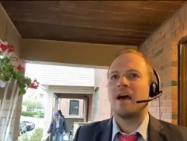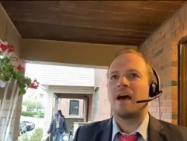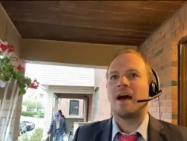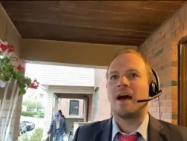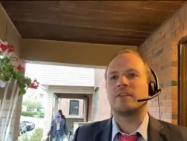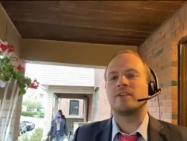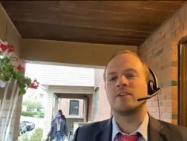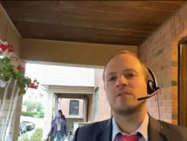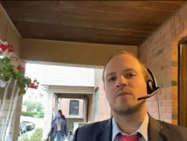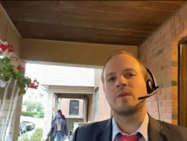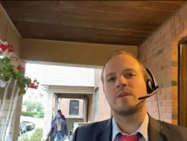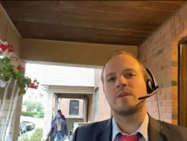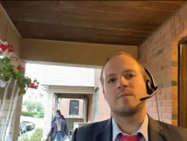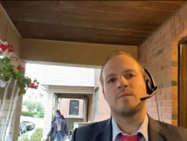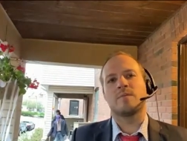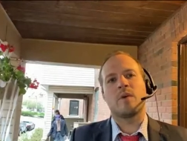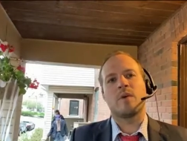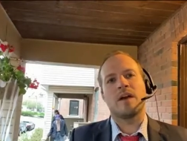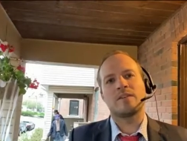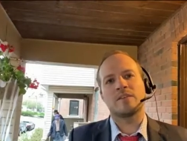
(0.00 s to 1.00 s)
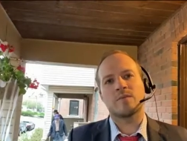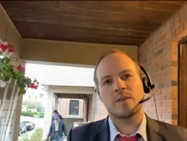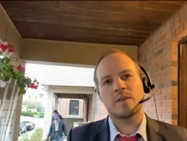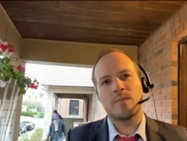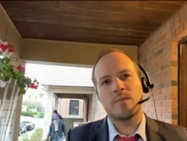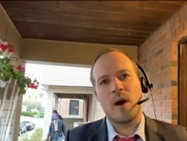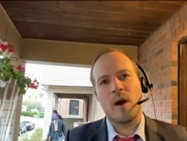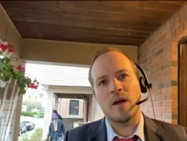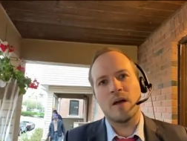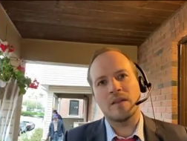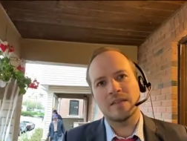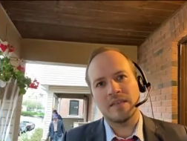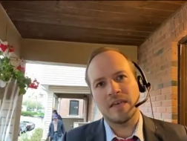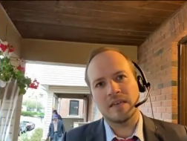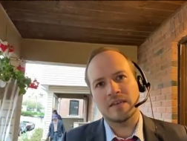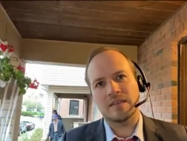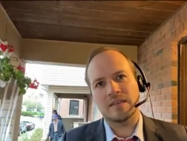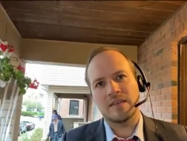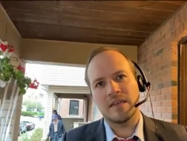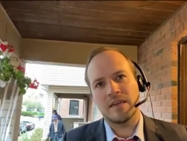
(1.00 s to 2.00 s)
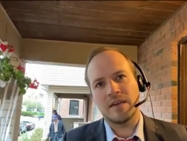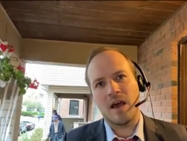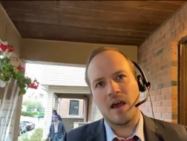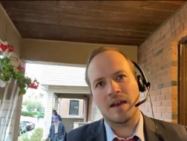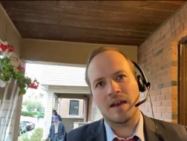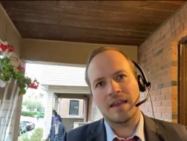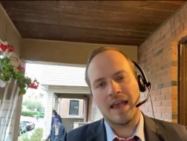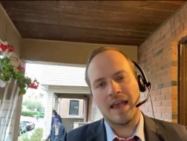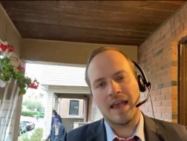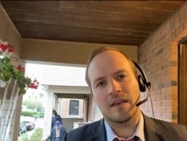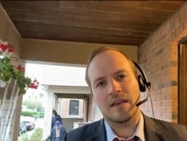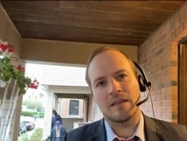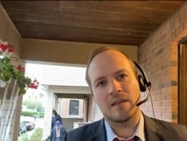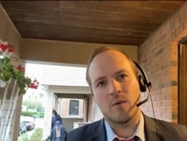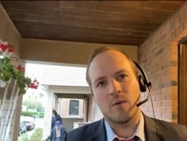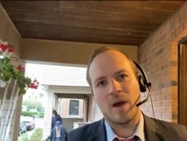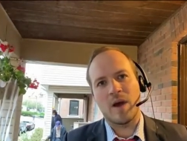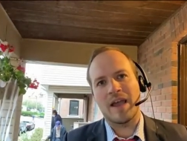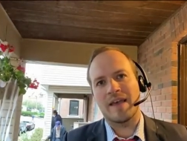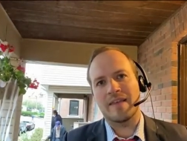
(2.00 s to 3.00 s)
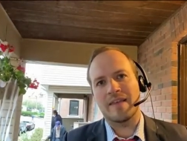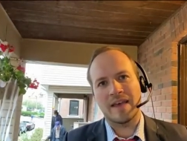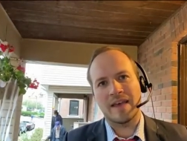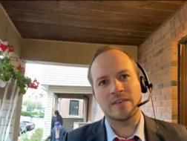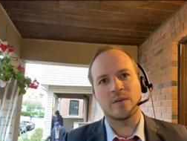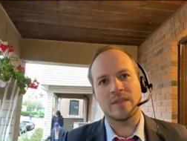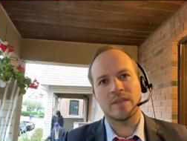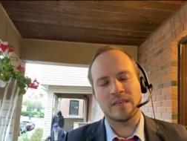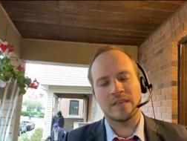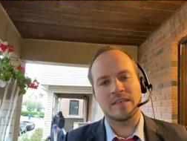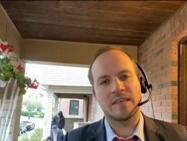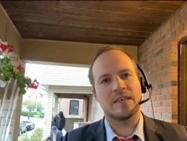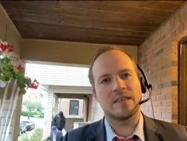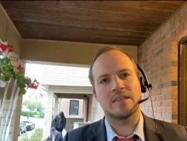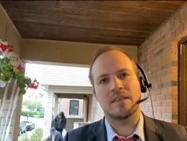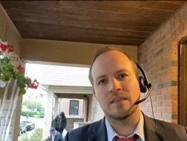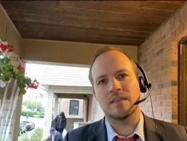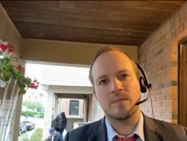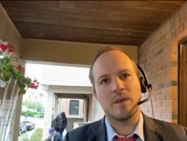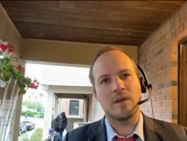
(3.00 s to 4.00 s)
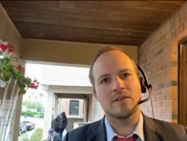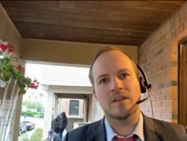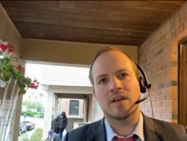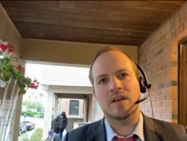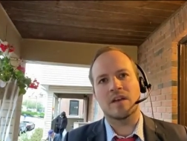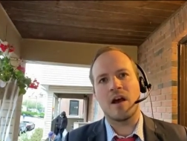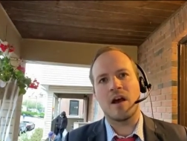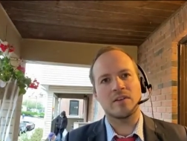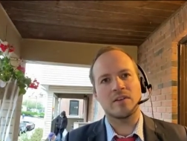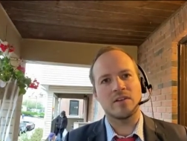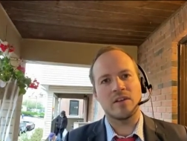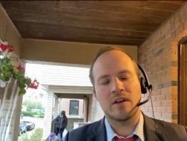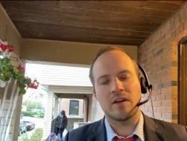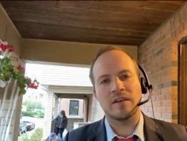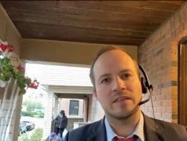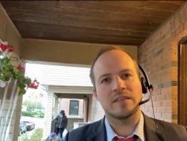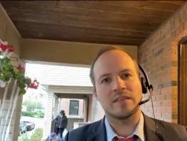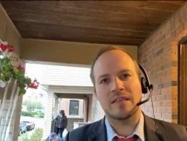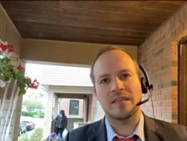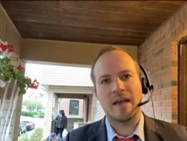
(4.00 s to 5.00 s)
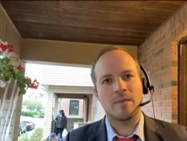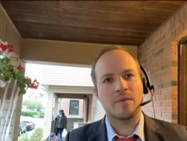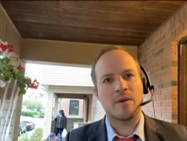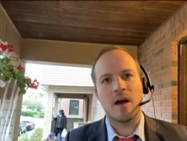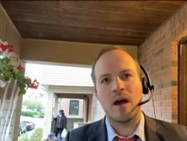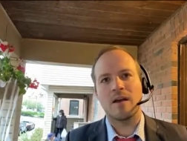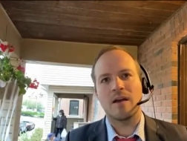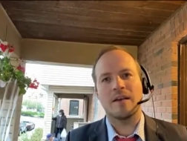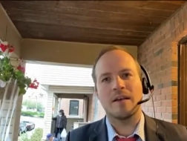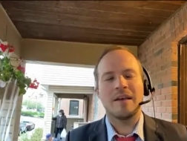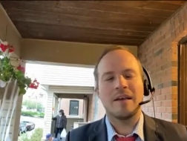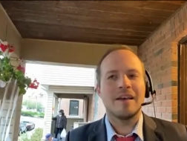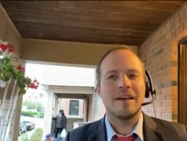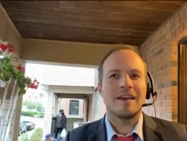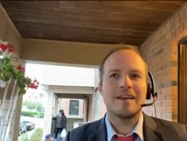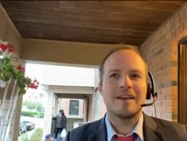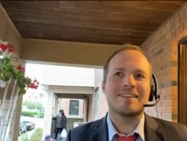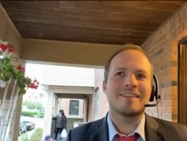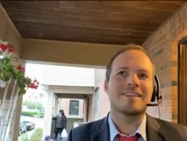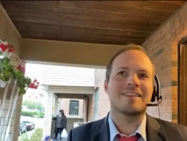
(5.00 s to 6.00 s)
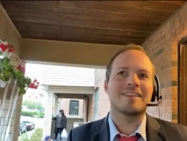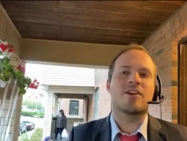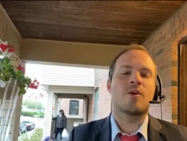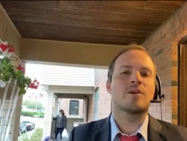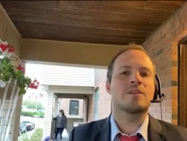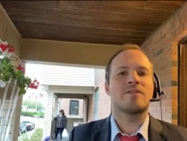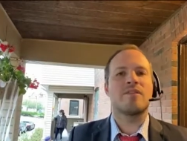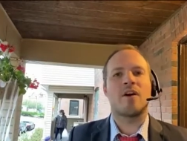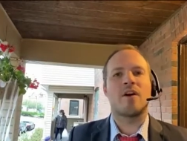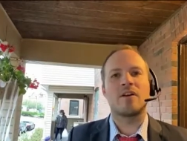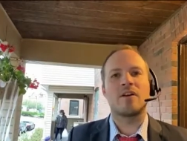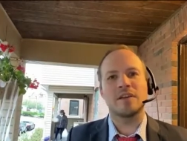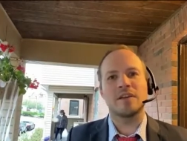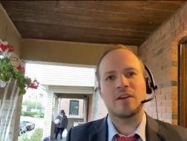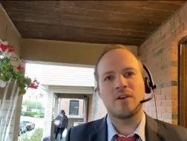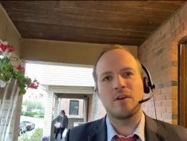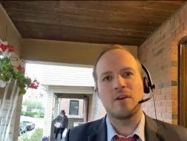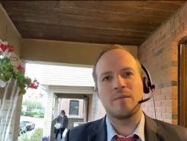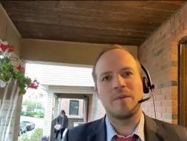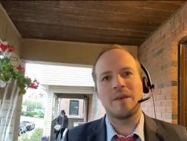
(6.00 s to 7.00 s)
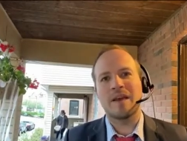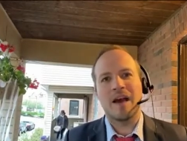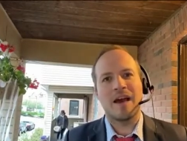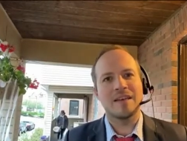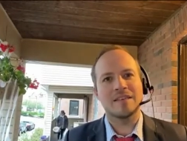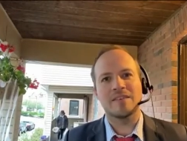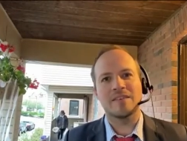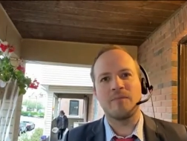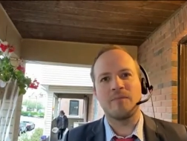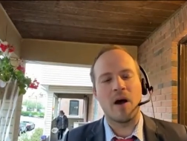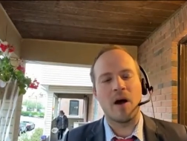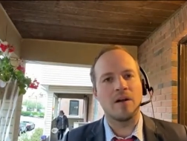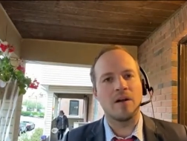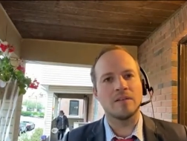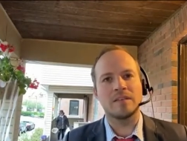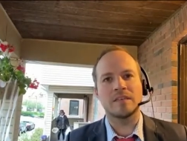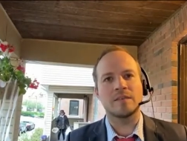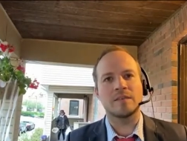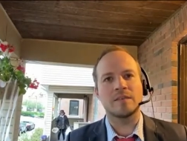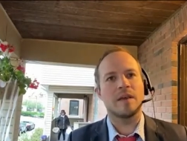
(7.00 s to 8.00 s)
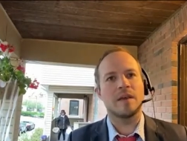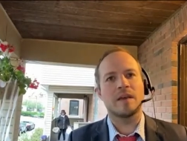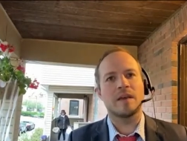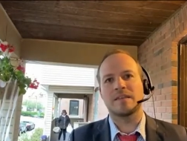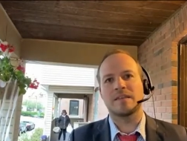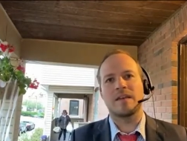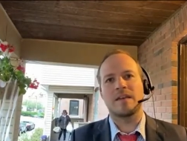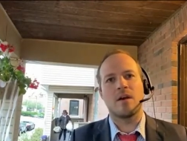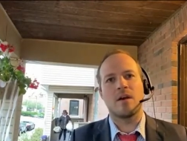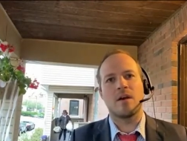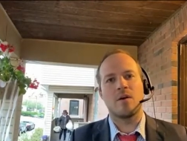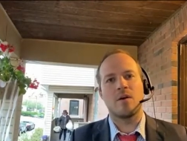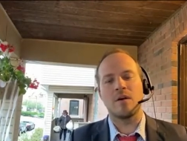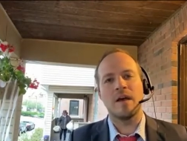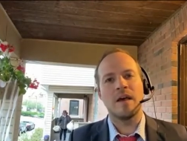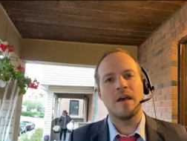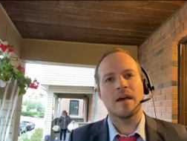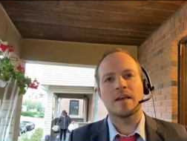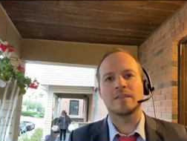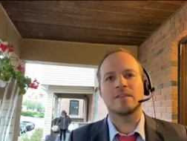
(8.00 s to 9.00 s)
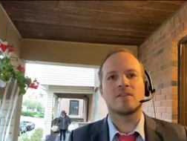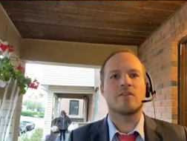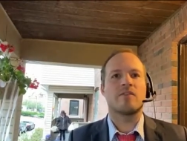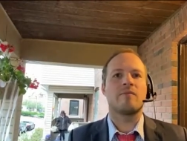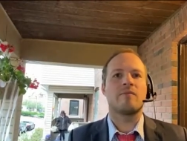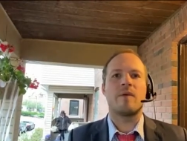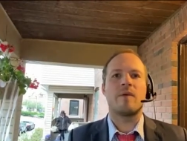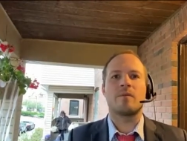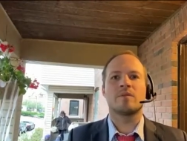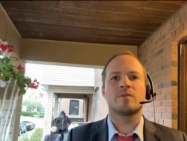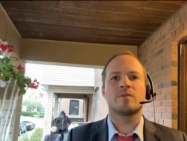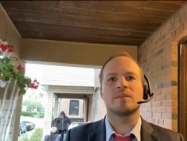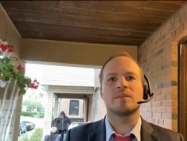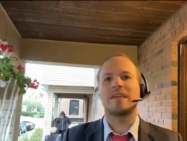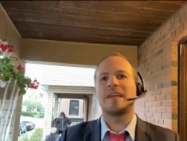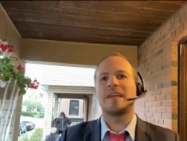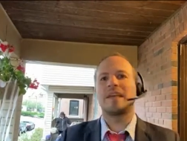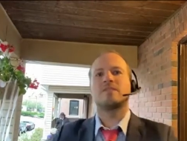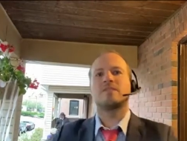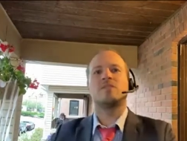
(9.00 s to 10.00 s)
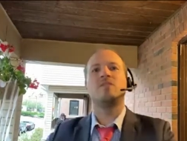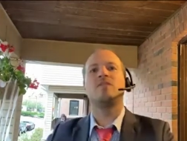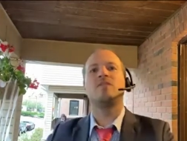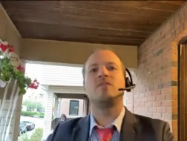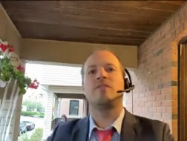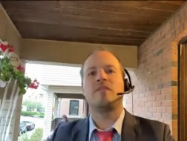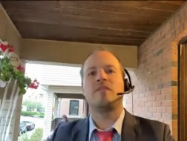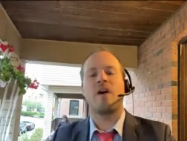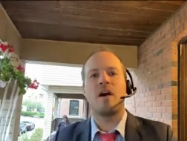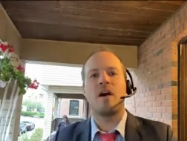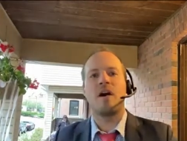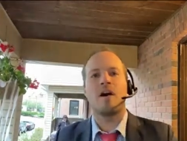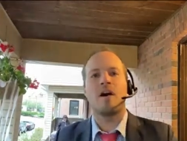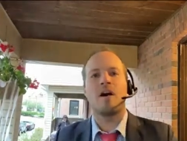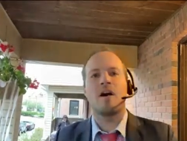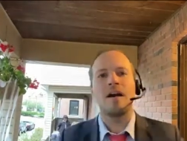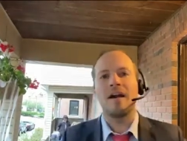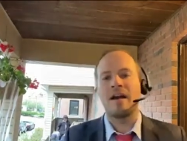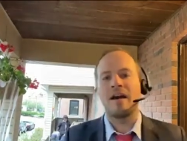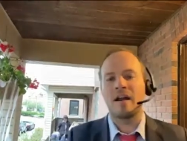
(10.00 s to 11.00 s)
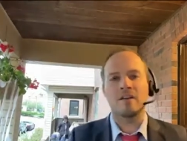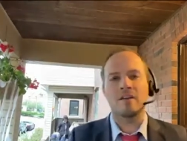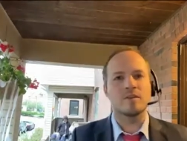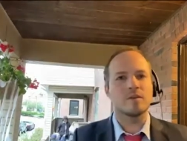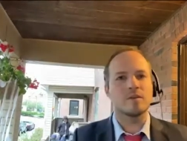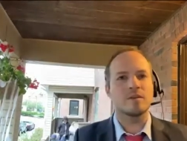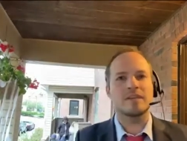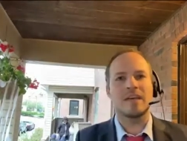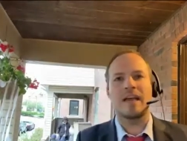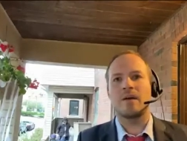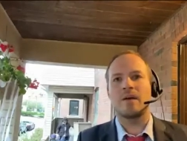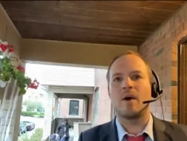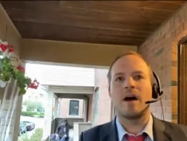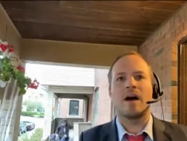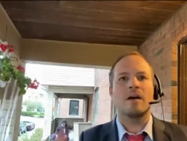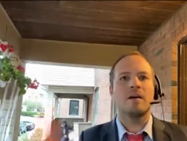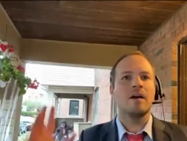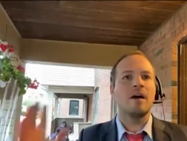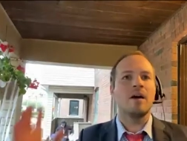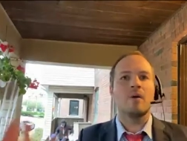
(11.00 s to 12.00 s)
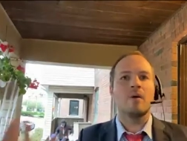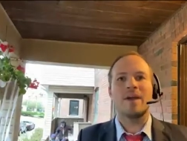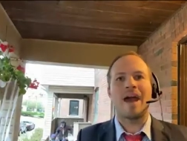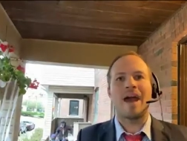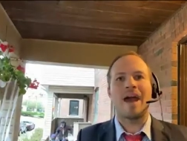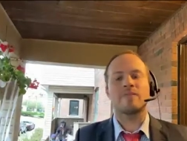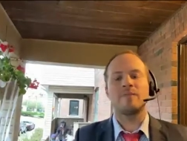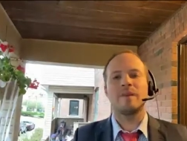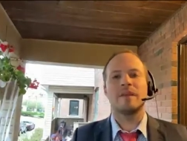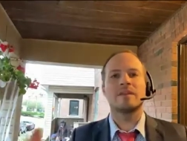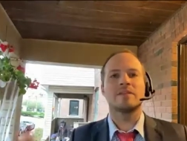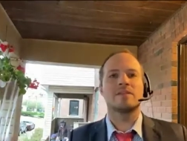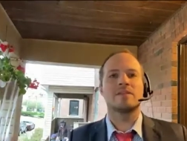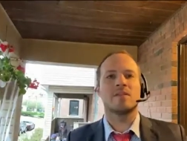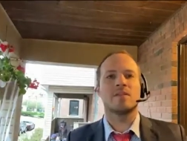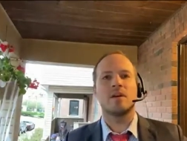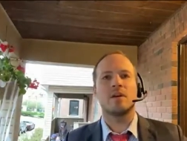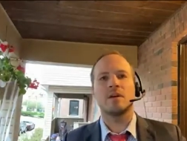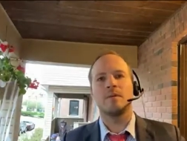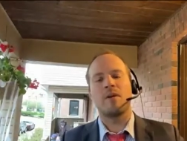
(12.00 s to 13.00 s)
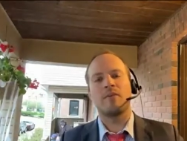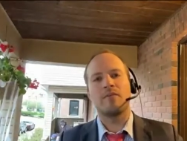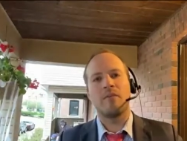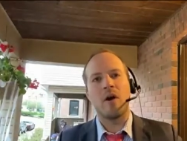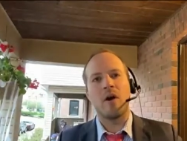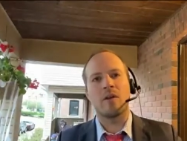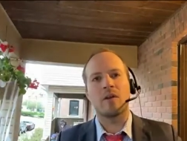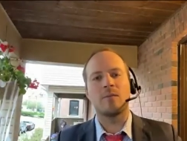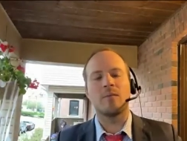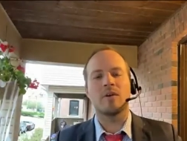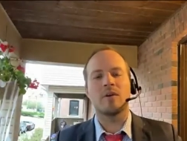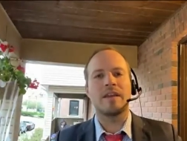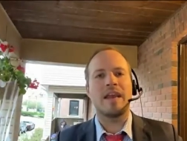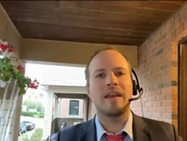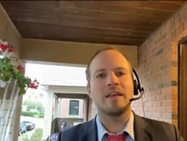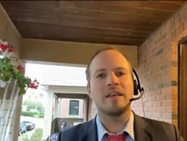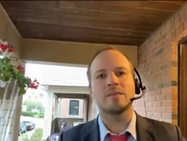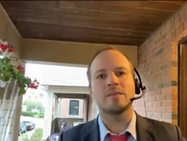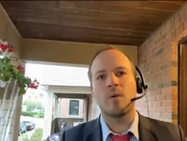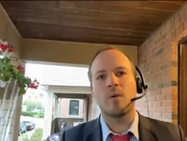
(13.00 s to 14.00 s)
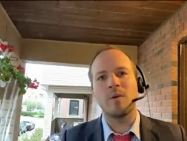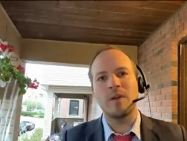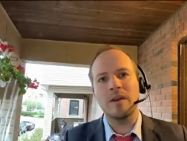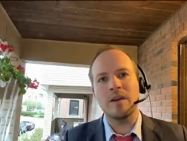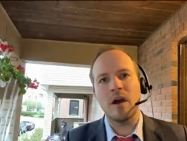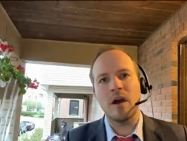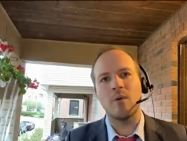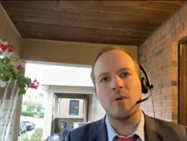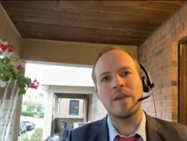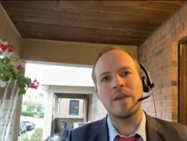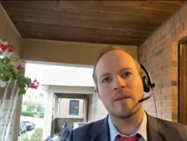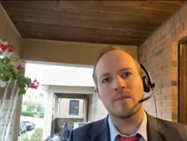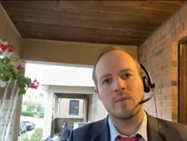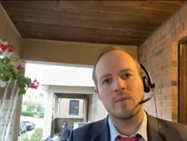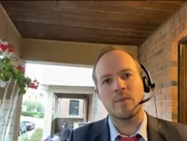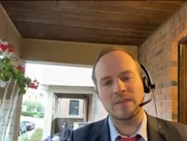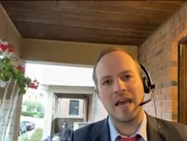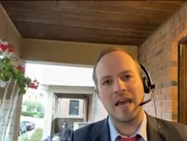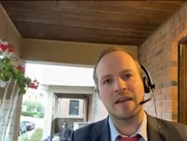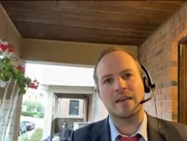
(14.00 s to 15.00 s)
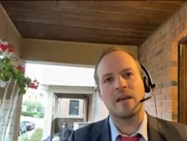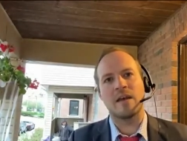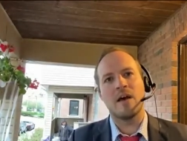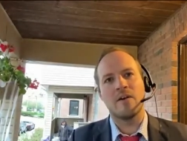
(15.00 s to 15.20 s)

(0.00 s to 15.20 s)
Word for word: I just wish I just wish politics did not get in the way, and that's what this is. This bill is a cautionary step. It doesn't go as far as it could because of politics. Because I know conservative members will say it's too far, and others will say, well, we have to be concerned about vulnerable Canadians. Well, we know we can protect